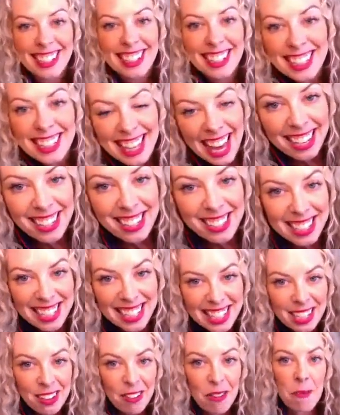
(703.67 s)
Actually
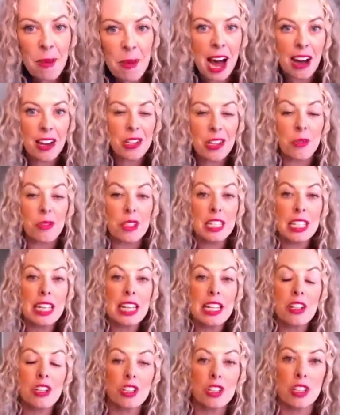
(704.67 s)
give value.
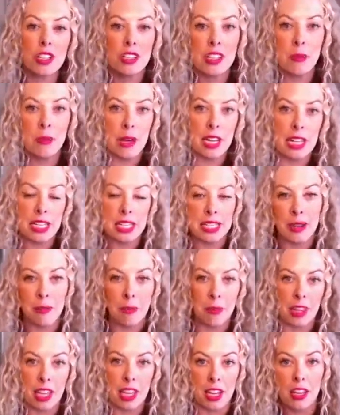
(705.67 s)
Teach somebody
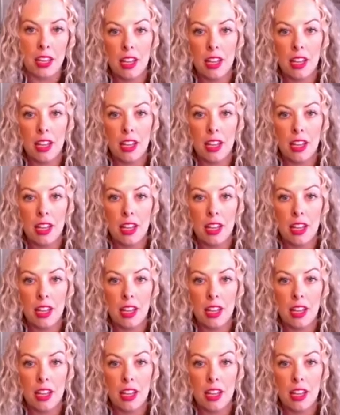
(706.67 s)
something.